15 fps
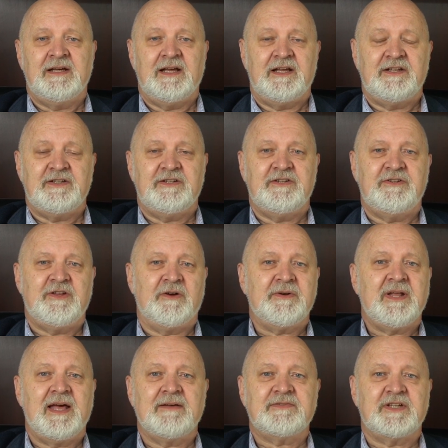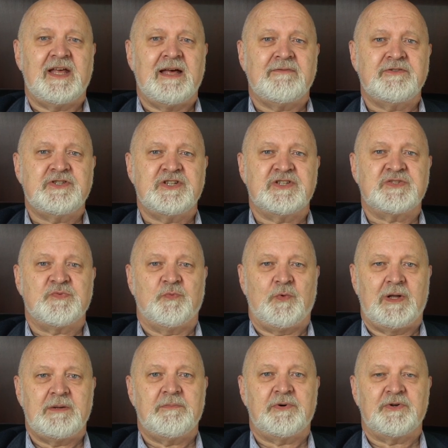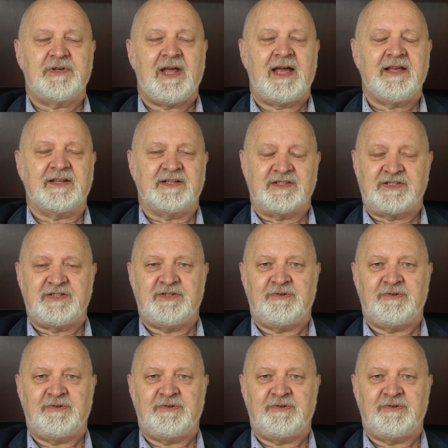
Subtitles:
And you don't have to have just one protagonist.